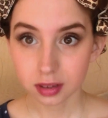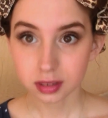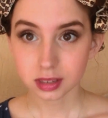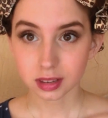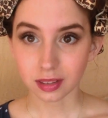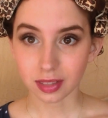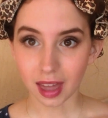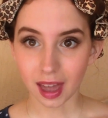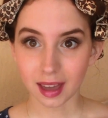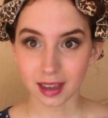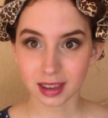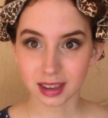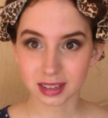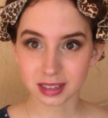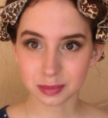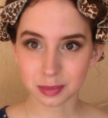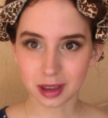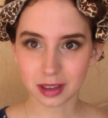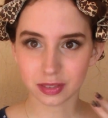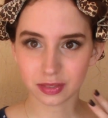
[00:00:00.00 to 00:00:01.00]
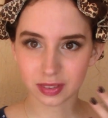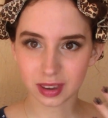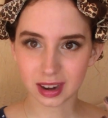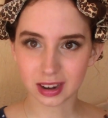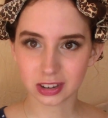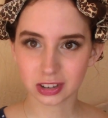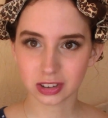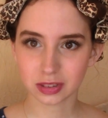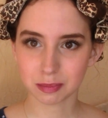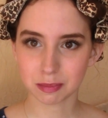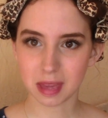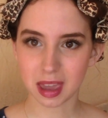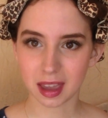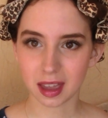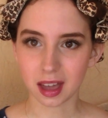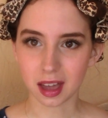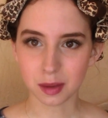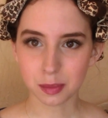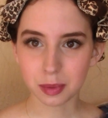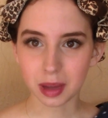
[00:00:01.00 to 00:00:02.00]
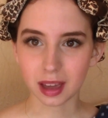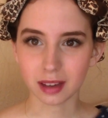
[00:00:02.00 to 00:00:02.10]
So that is my finished makeup.